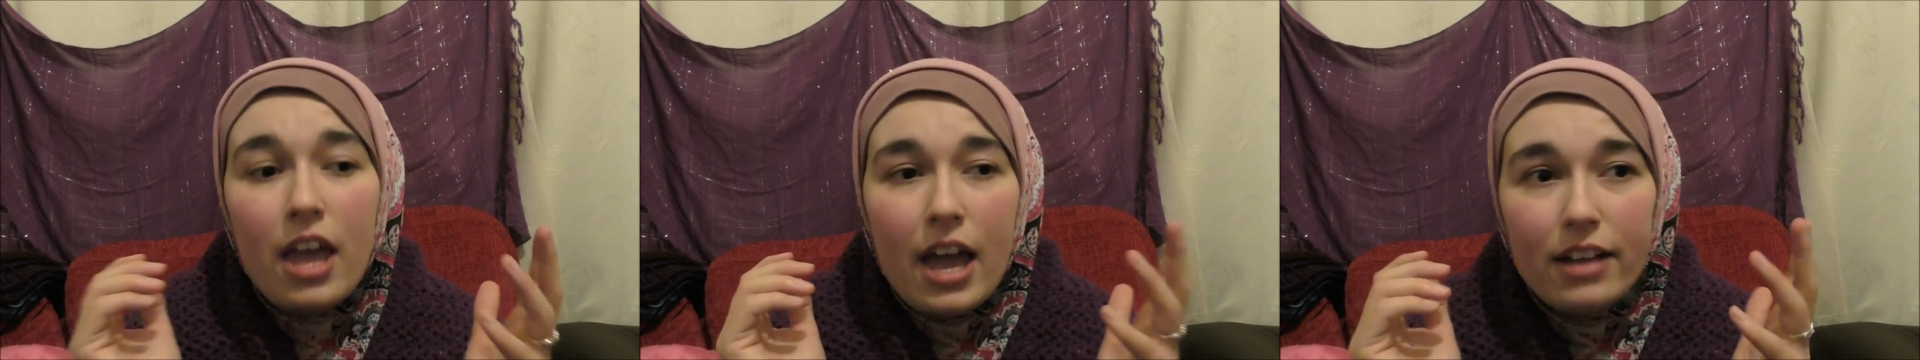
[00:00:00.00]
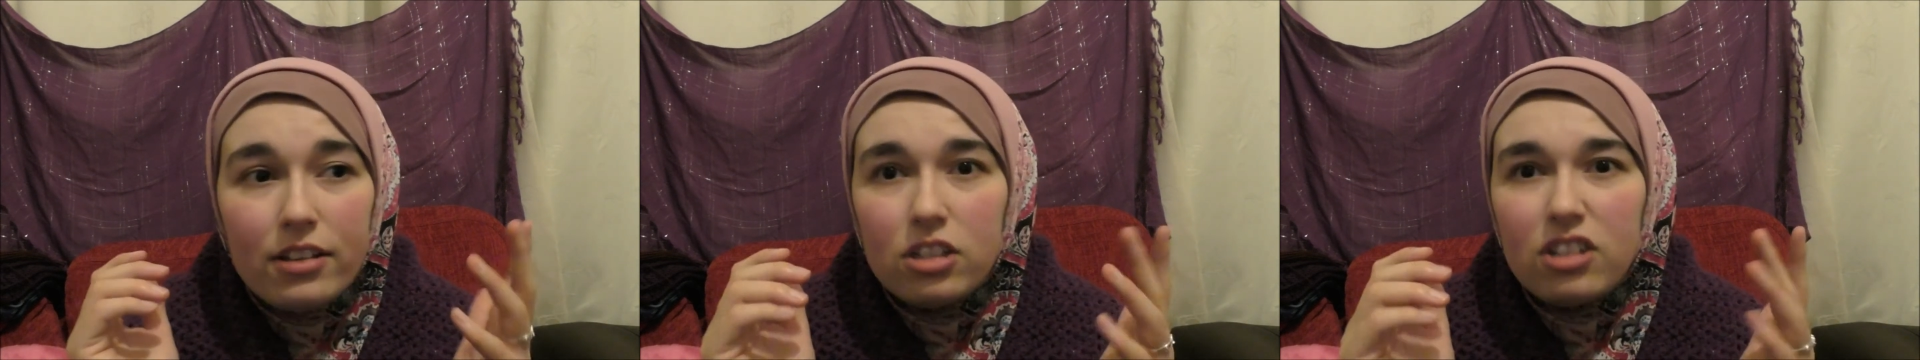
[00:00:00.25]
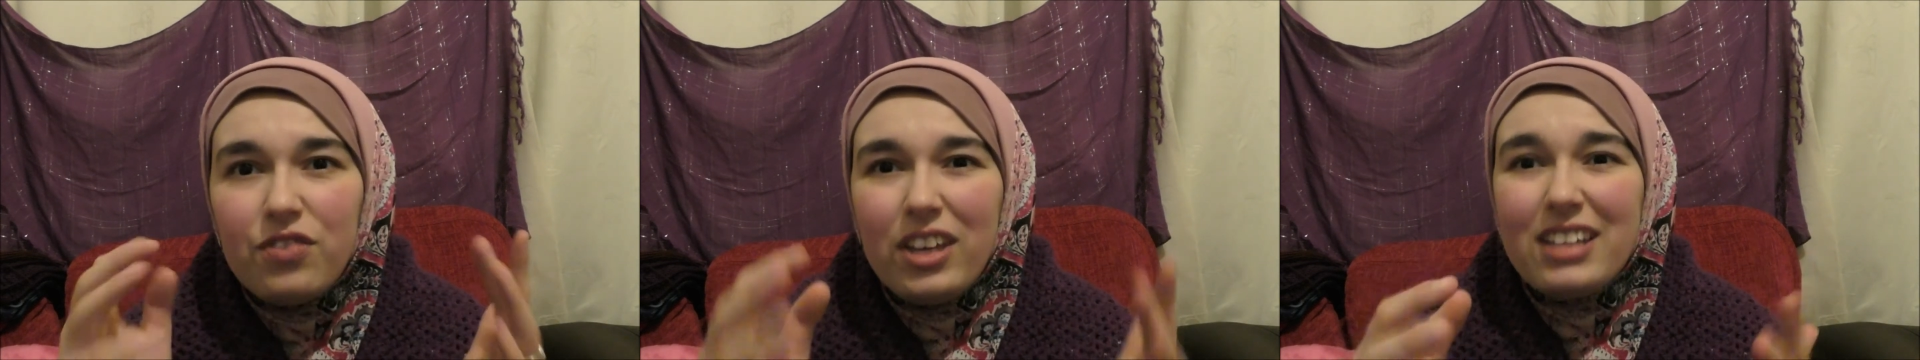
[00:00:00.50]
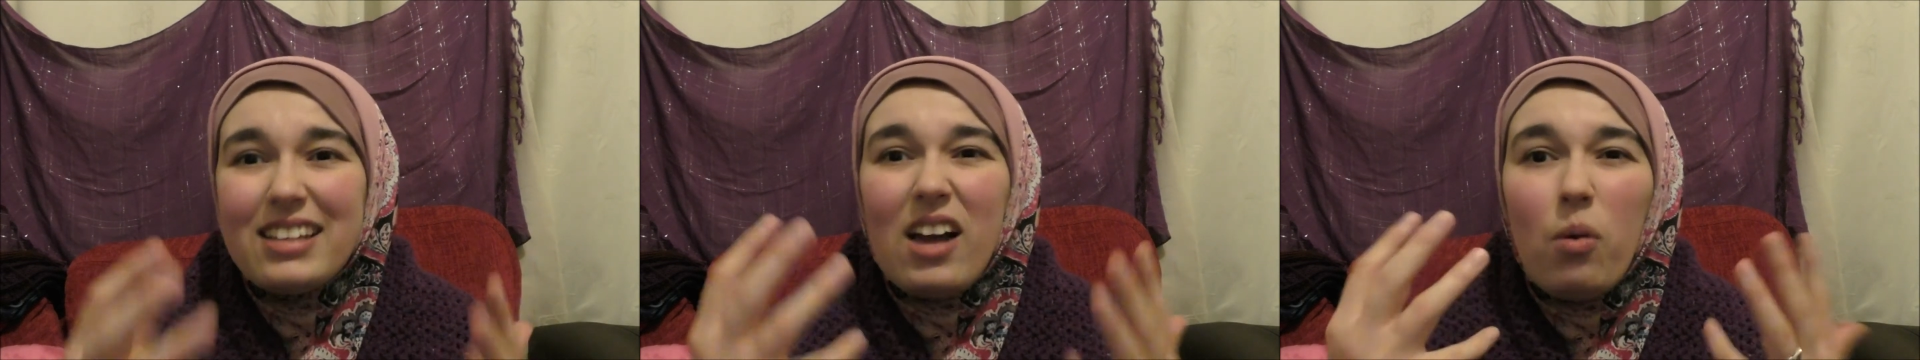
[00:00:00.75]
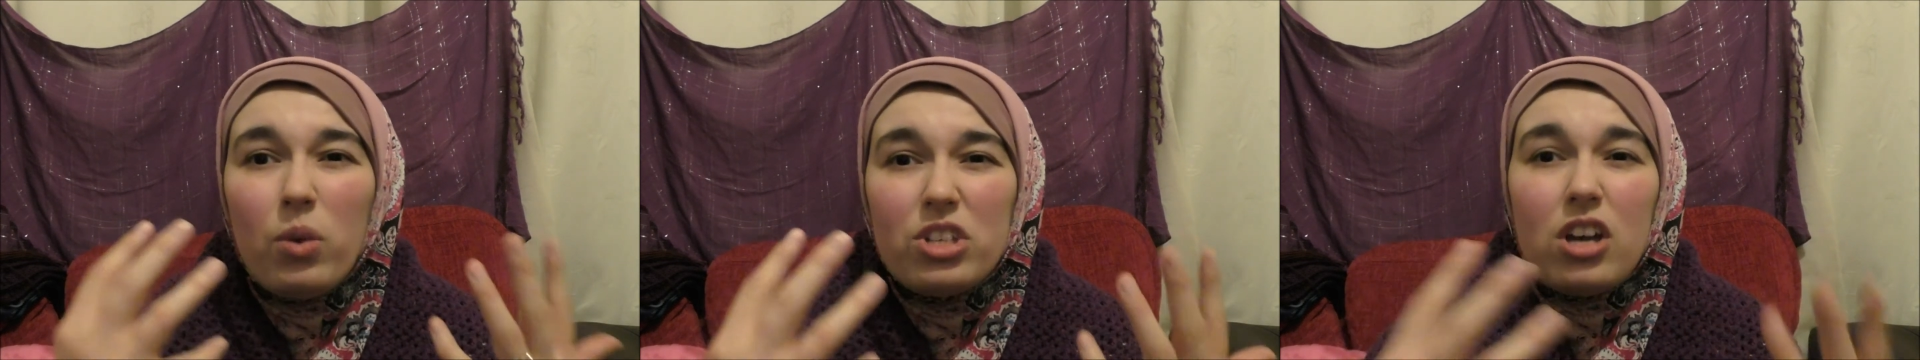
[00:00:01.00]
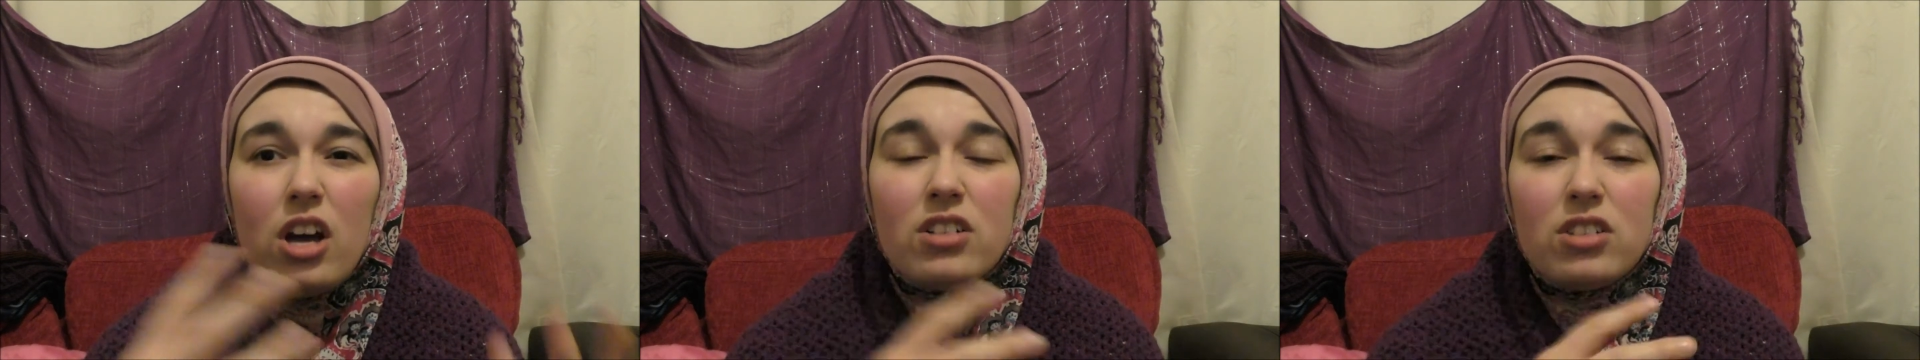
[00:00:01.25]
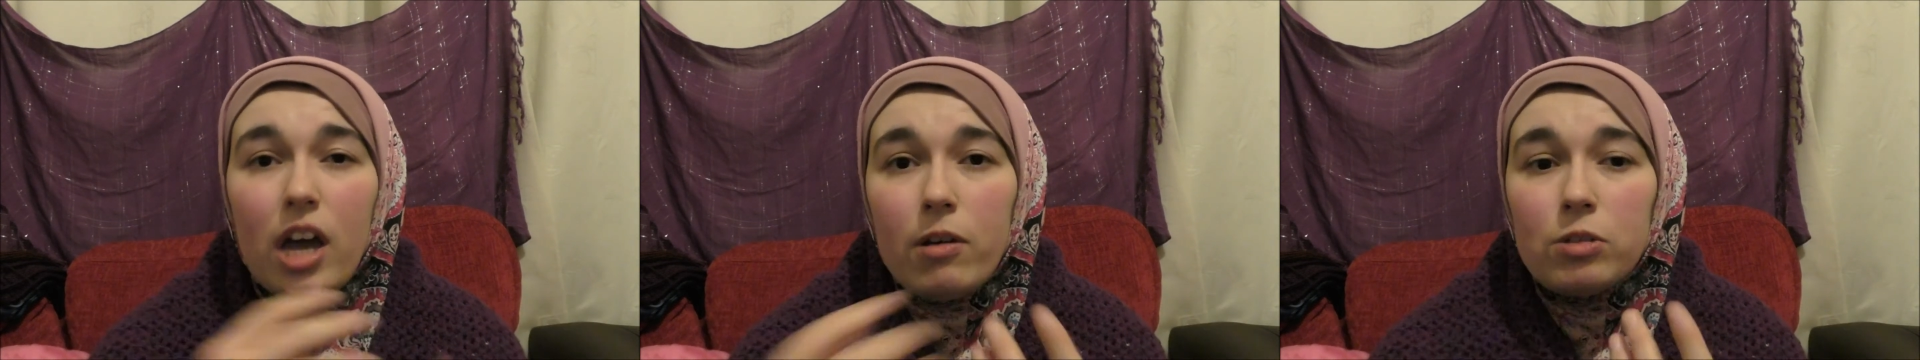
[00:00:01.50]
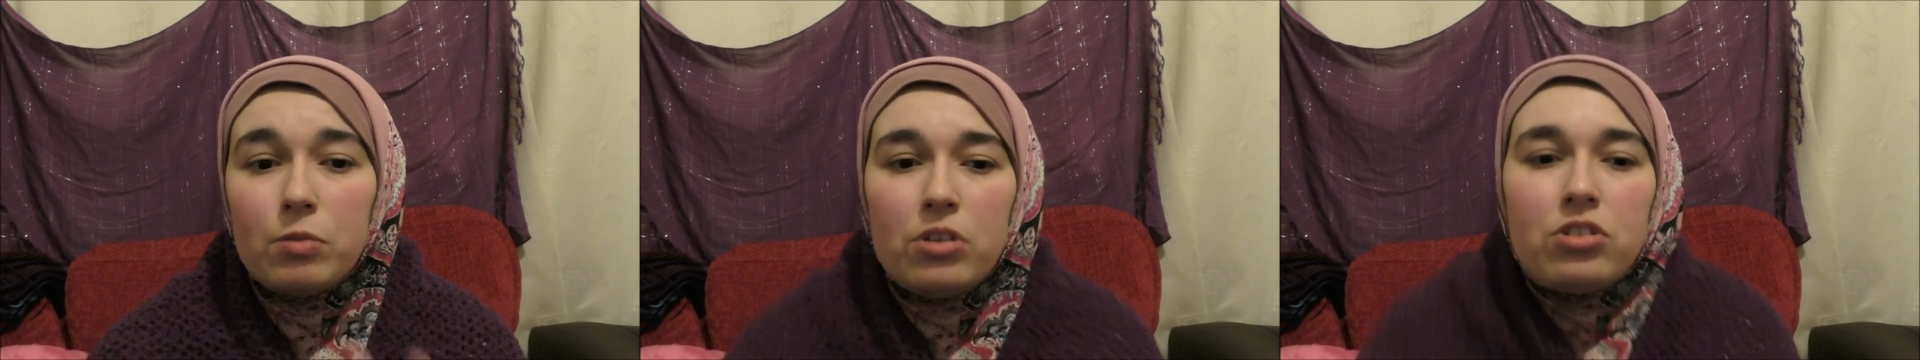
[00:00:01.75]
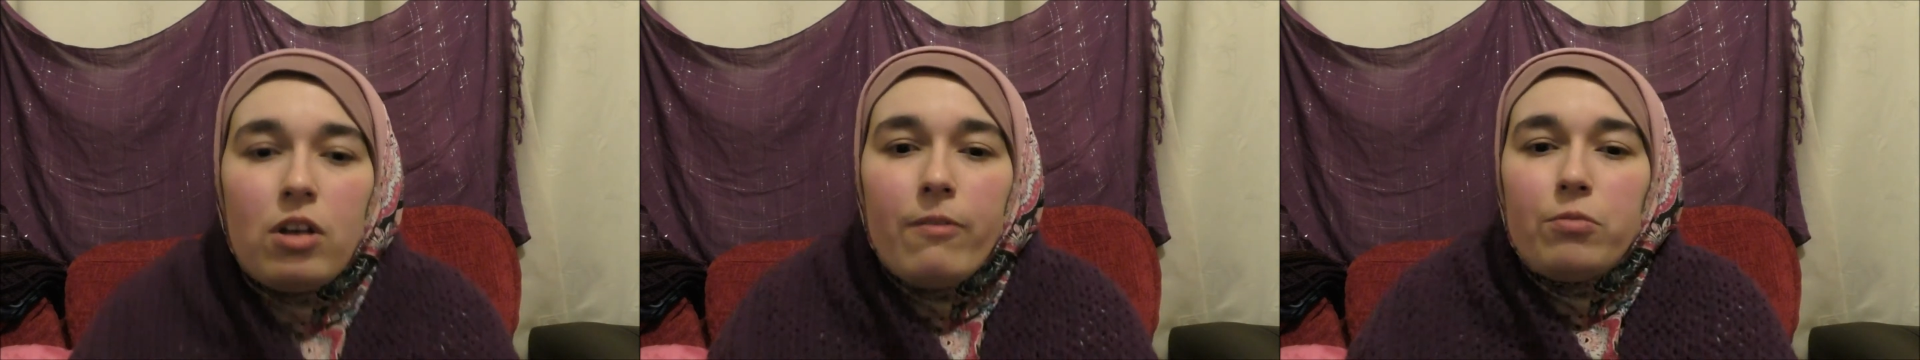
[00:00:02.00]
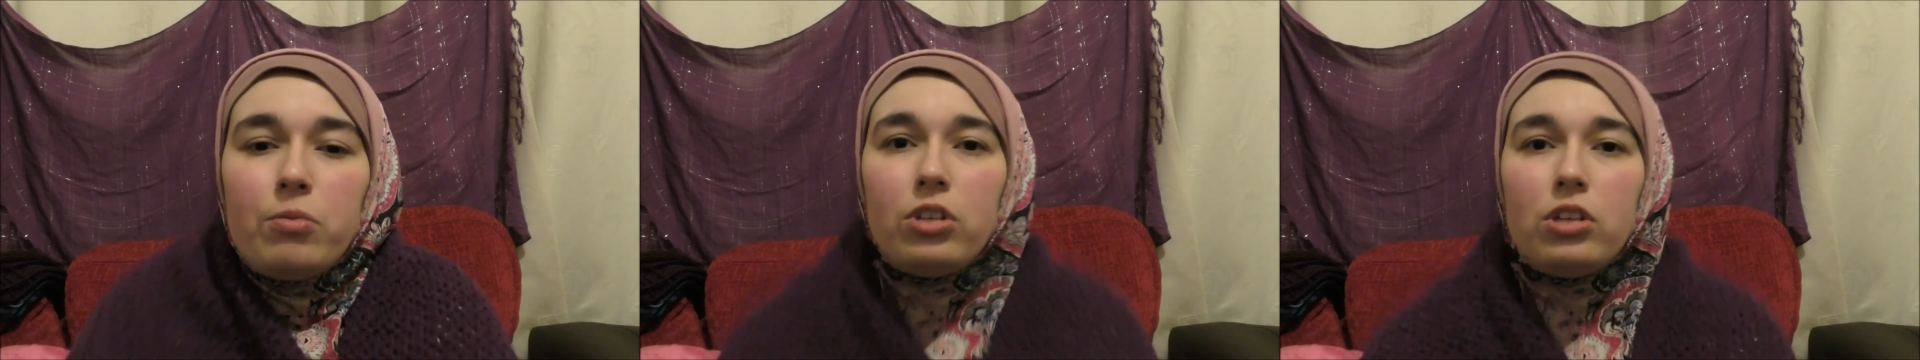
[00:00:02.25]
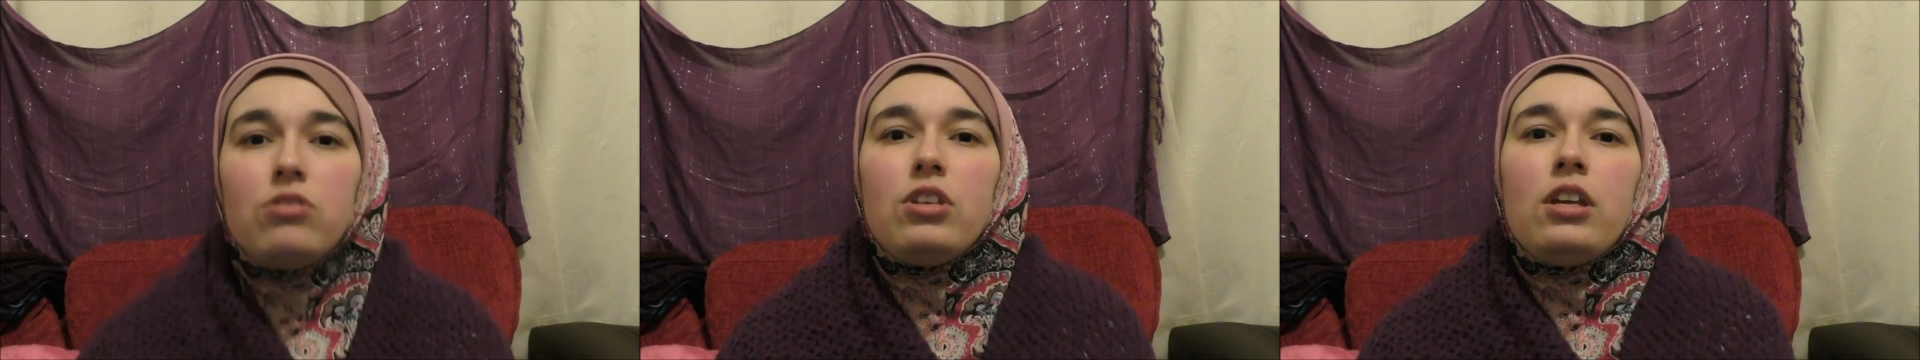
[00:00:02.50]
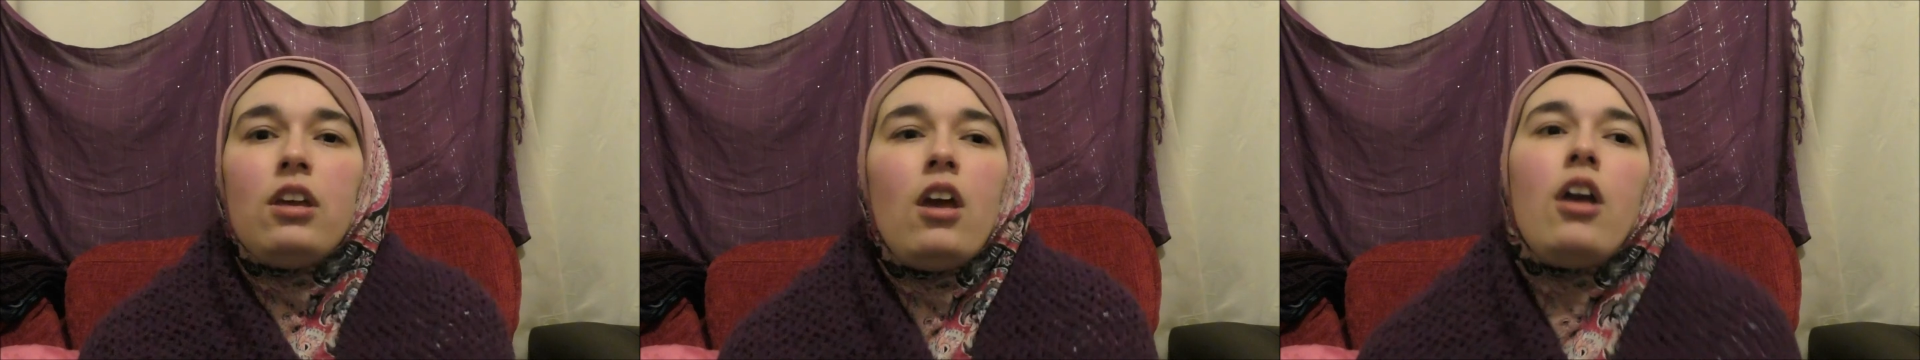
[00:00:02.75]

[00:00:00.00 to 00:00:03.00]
and just figured out which yarns I was most comfortable using,